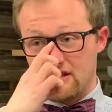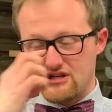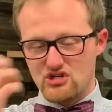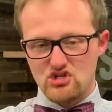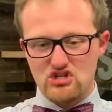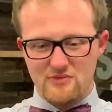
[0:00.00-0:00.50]

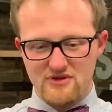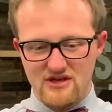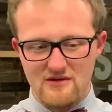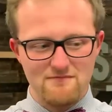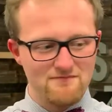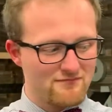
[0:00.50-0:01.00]
relationship with
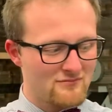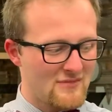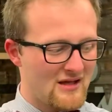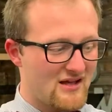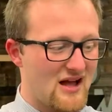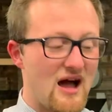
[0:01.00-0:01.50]
Him,
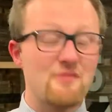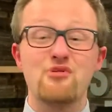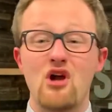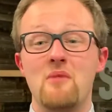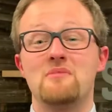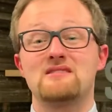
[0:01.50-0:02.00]
God
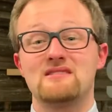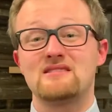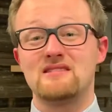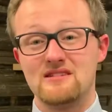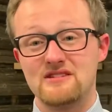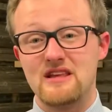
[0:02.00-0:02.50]
promised to
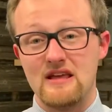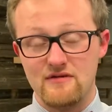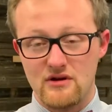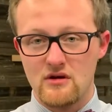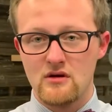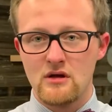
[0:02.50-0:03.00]
send a
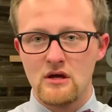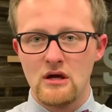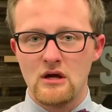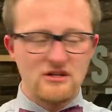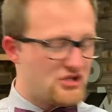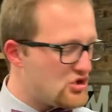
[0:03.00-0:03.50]
Savior.
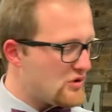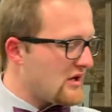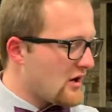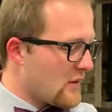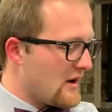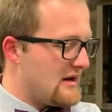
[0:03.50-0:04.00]
Did you
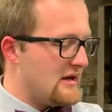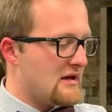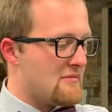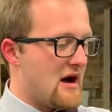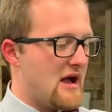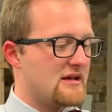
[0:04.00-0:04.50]
hear what
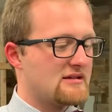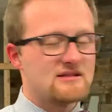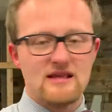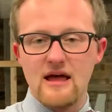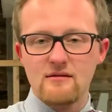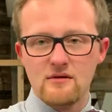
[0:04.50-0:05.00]
Nehemiah
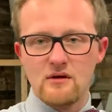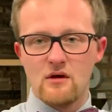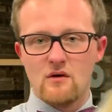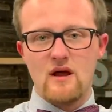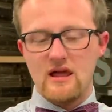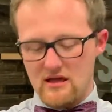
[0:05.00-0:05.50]
said
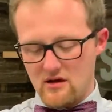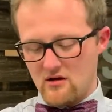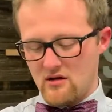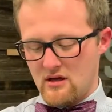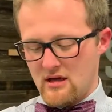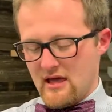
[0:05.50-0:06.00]
right here
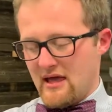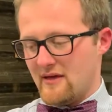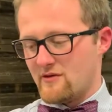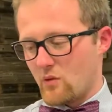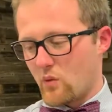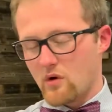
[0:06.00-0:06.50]

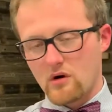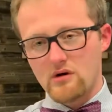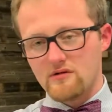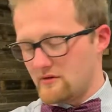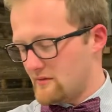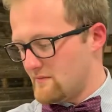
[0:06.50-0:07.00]
in the
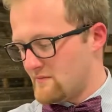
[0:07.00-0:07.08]
Word?